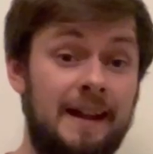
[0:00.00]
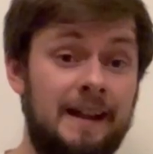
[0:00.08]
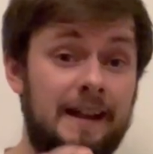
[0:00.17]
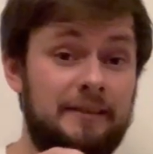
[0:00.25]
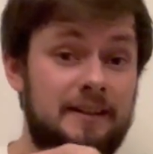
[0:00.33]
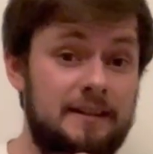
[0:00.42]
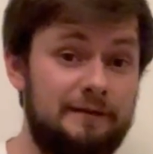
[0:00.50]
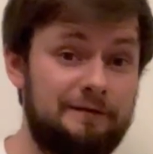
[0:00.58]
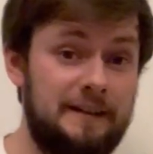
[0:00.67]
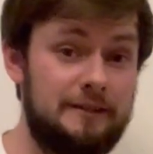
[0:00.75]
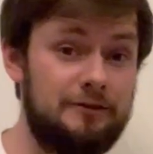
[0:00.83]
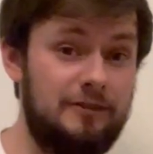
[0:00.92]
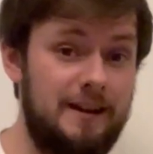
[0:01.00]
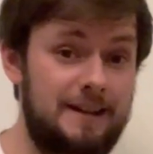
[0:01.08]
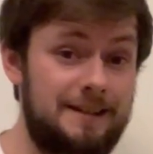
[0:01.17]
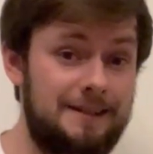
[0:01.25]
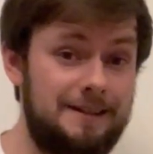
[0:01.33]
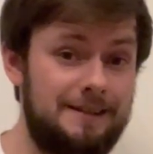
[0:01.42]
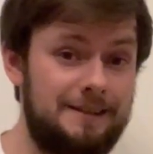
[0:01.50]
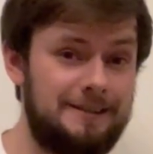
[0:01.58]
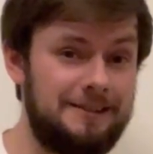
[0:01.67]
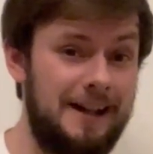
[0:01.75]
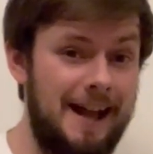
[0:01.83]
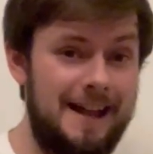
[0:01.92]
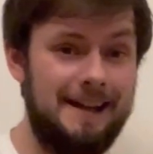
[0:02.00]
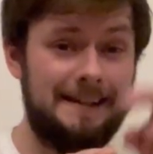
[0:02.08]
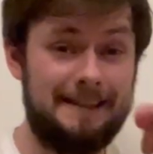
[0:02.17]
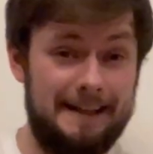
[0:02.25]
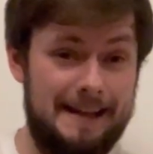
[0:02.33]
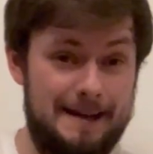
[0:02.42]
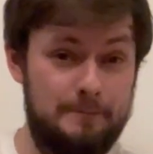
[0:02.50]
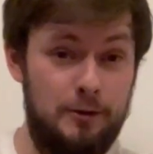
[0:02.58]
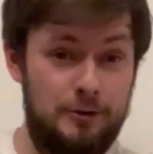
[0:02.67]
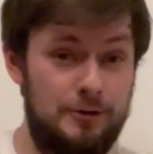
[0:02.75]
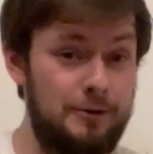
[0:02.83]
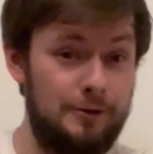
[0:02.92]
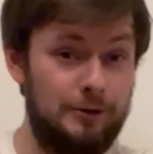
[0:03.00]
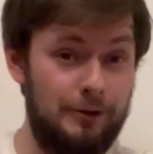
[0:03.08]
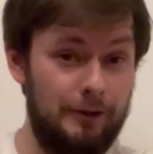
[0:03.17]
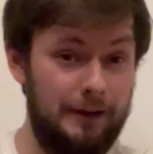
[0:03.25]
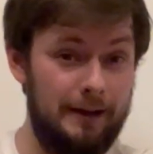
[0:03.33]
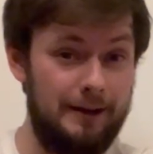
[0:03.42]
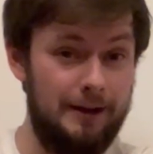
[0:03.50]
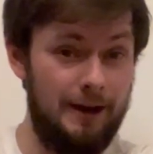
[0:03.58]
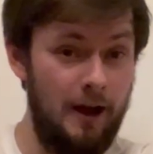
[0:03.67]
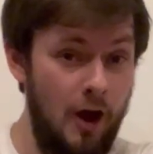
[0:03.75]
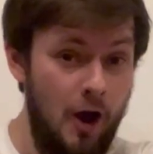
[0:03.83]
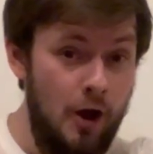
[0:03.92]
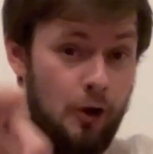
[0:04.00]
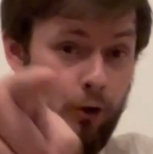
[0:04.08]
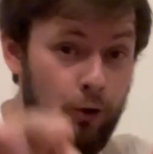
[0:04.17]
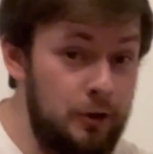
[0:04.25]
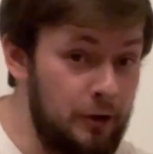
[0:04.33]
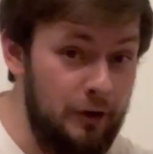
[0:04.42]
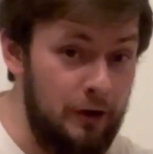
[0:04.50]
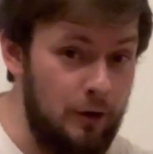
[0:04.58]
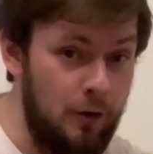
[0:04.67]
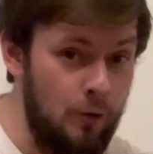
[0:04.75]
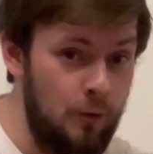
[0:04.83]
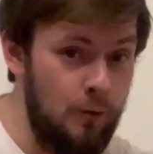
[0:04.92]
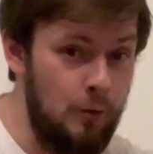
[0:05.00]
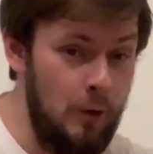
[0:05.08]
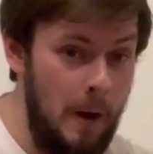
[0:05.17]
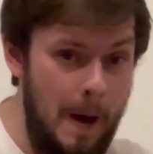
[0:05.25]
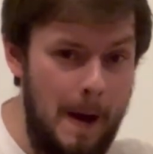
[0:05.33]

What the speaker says: Is there something strange in your neighborhood? Who you gonna call?